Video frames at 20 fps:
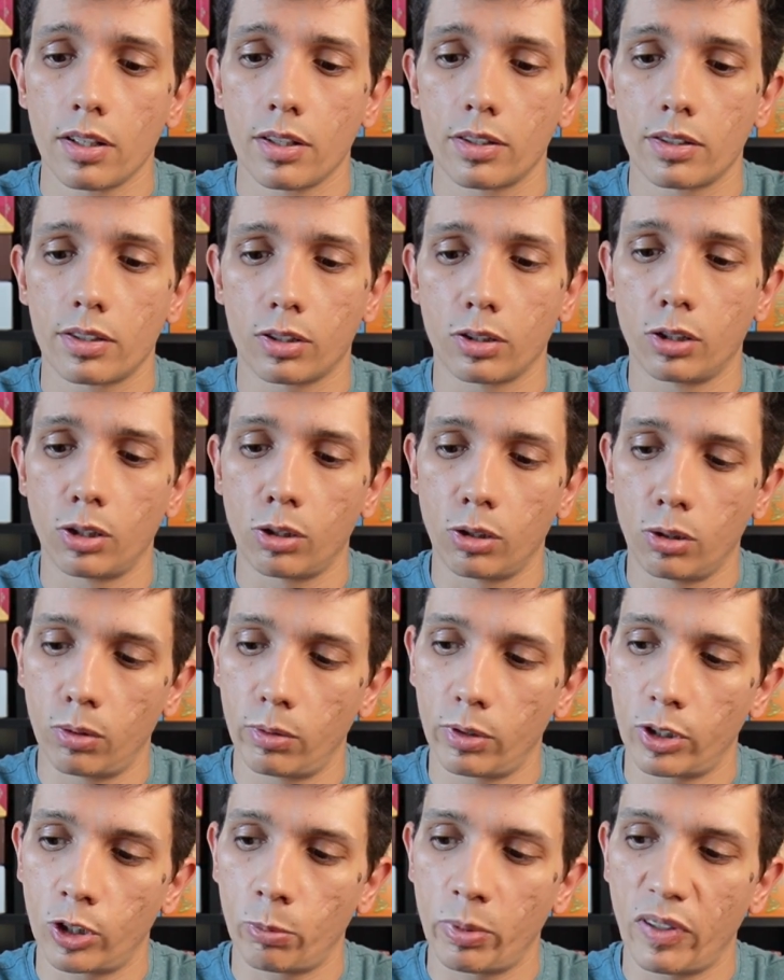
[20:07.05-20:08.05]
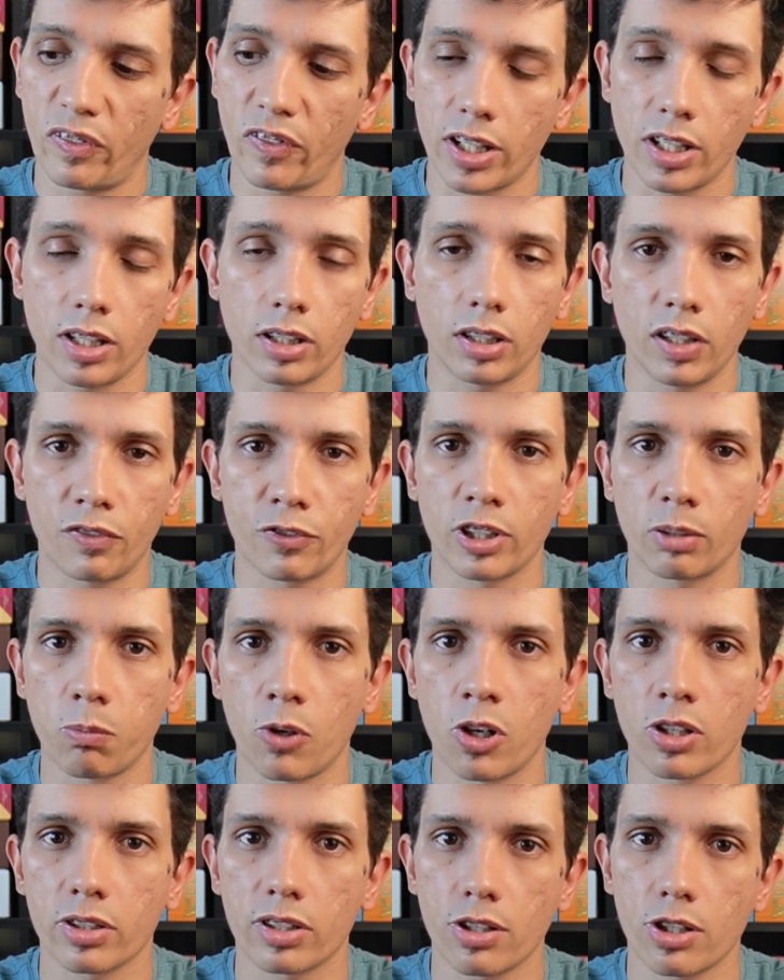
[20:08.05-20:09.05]
So you'll be fighting different
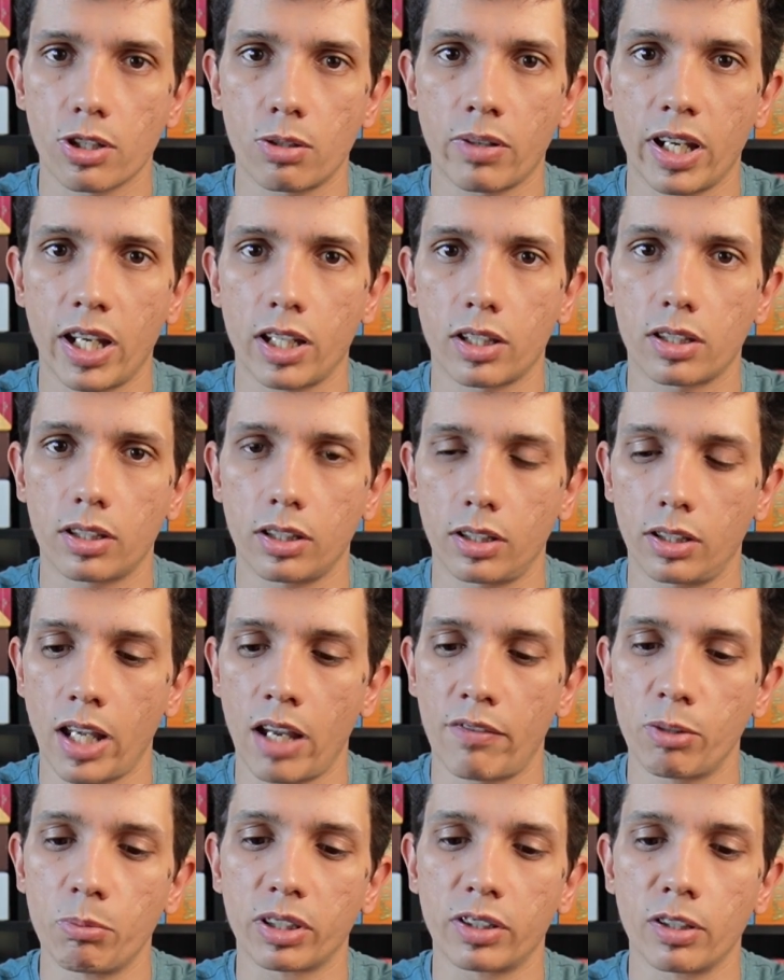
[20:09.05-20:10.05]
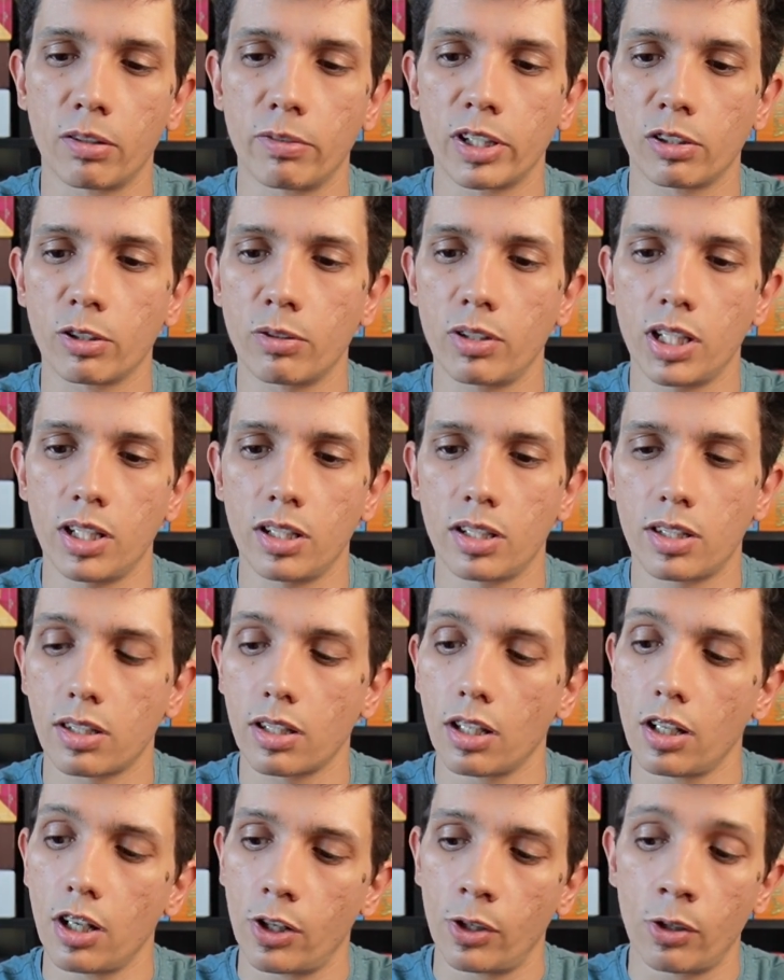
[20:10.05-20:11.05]
monsters to get every material you need,
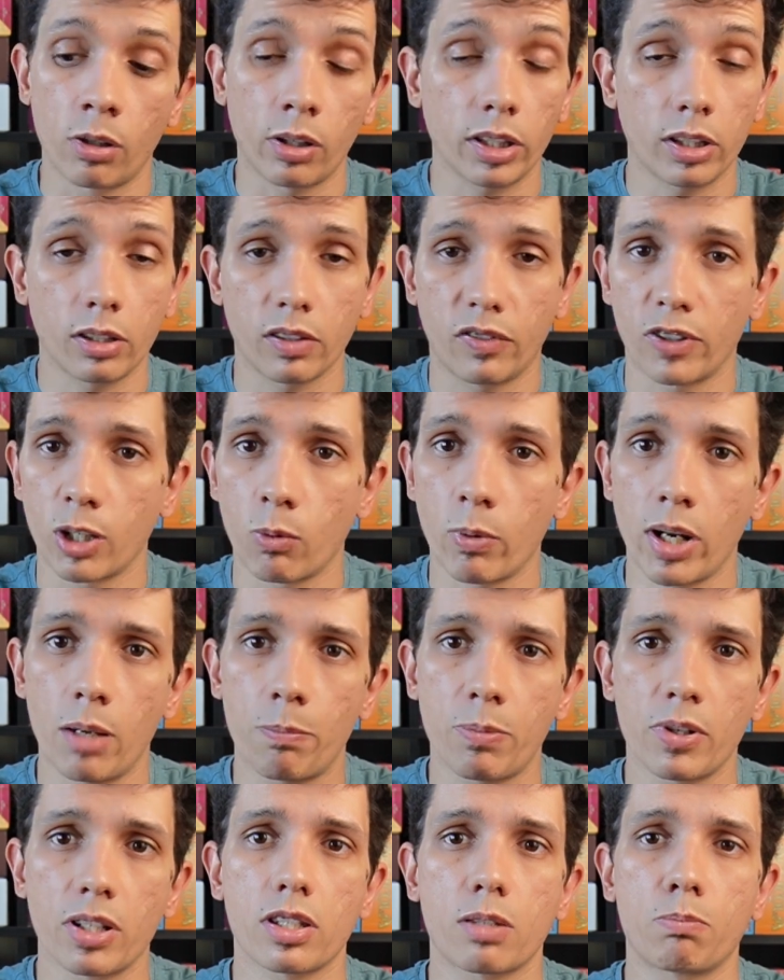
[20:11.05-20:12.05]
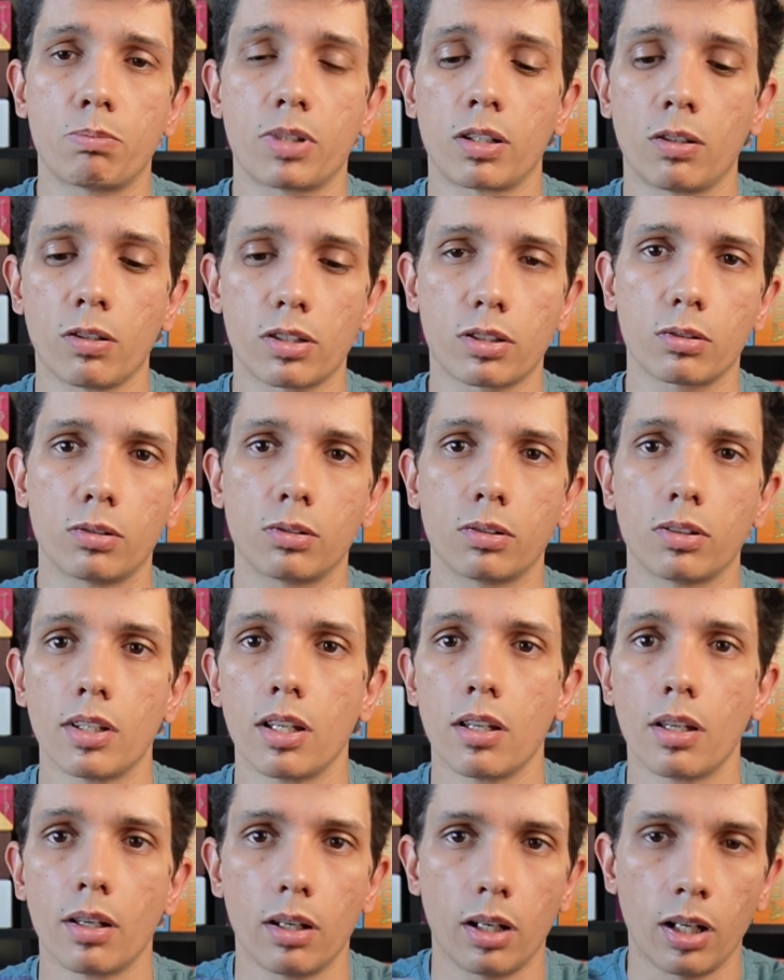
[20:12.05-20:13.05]
not only for the weapons but also
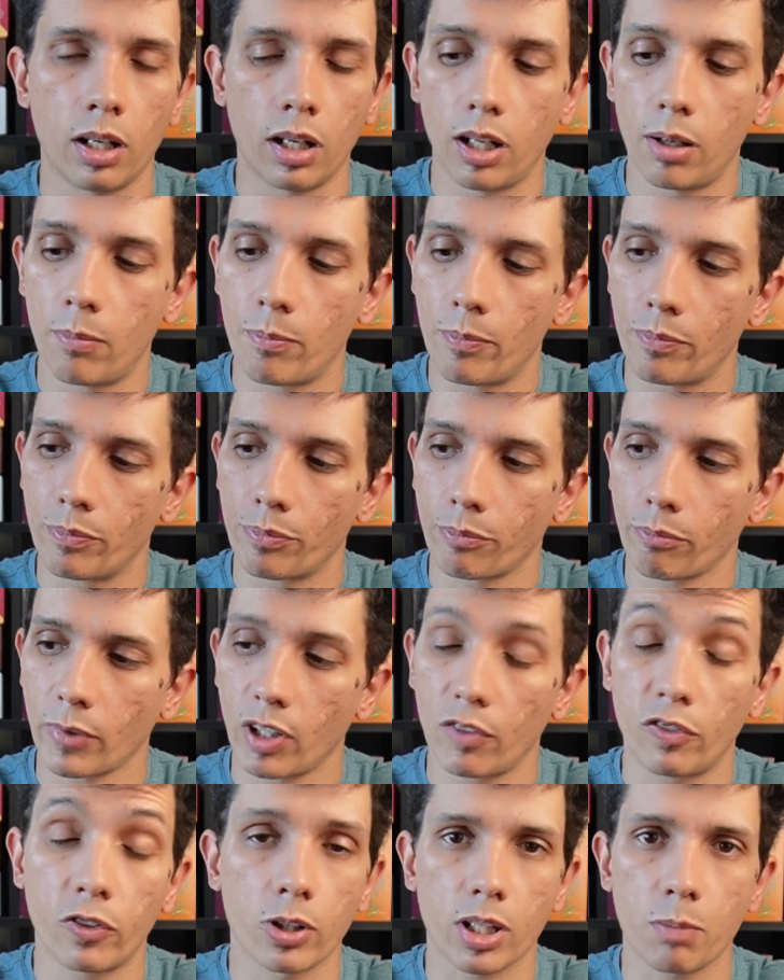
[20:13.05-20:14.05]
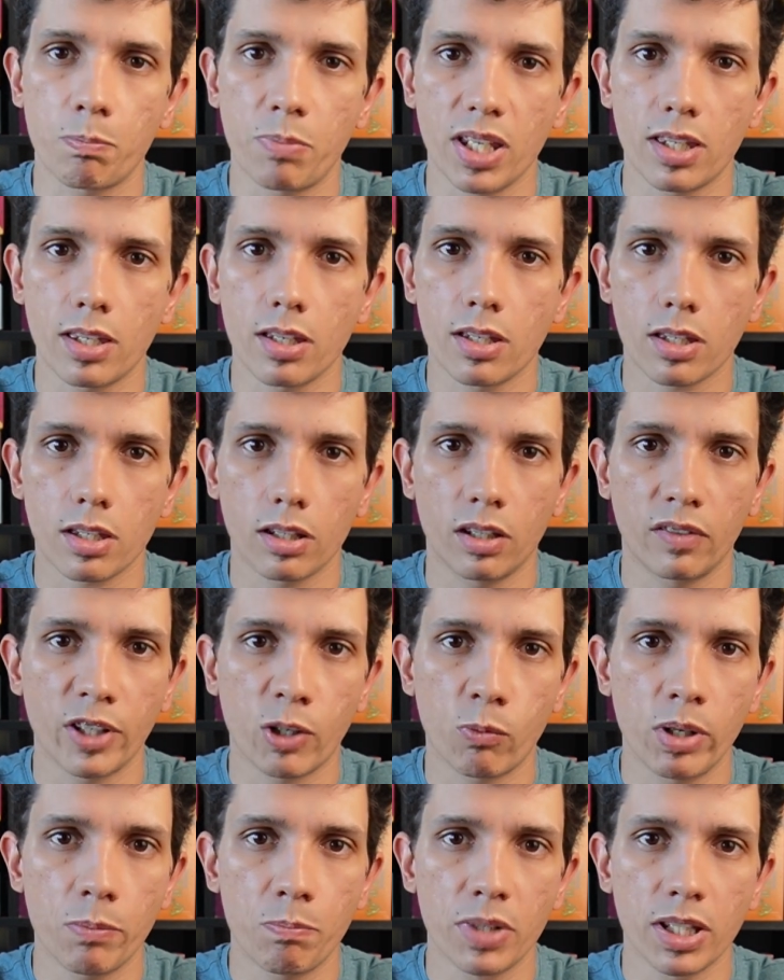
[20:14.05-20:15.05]
for the pieces of
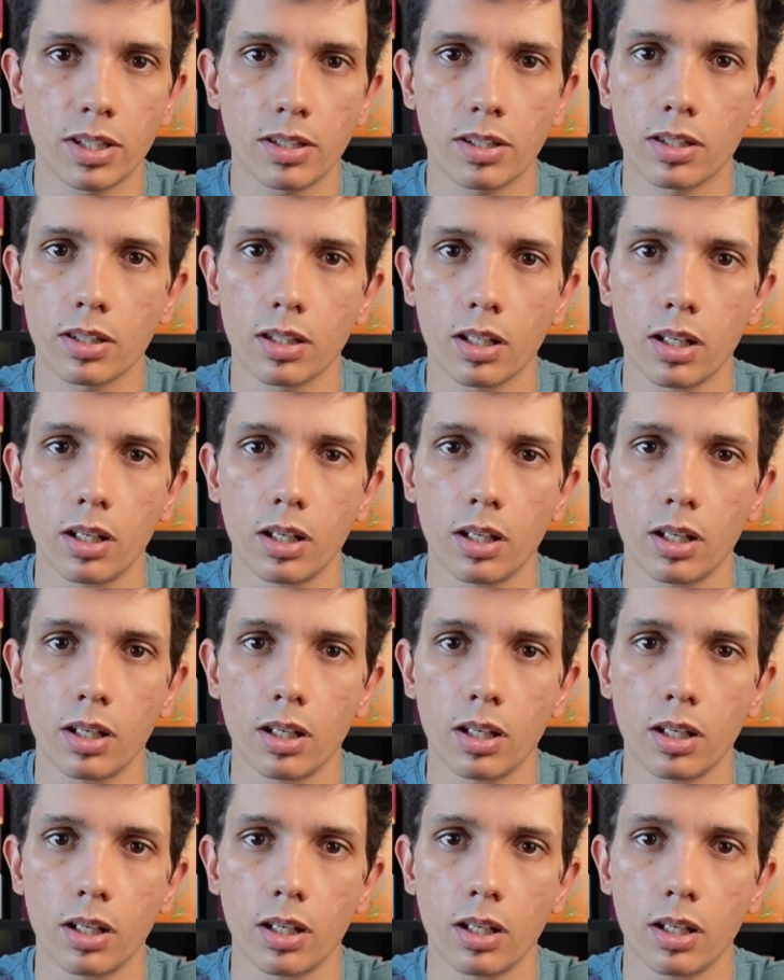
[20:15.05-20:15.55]
equipment,